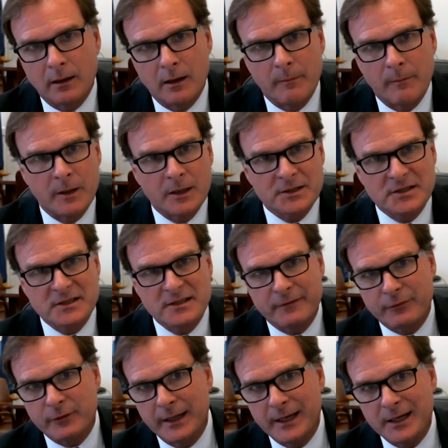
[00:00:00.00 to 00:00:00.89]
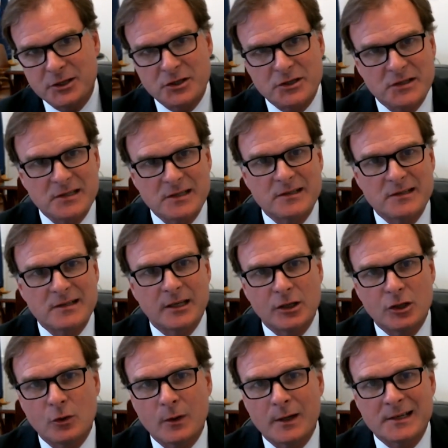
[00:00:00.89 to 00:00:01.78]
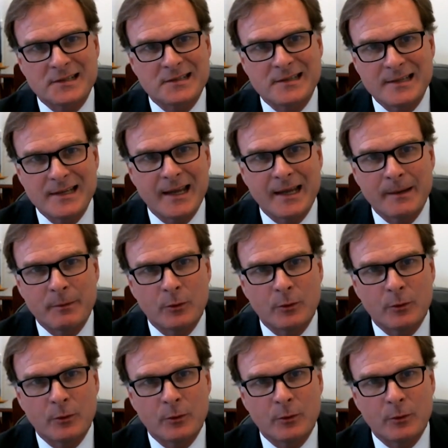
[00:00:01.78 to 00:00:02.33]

amongst different agencies at USDA,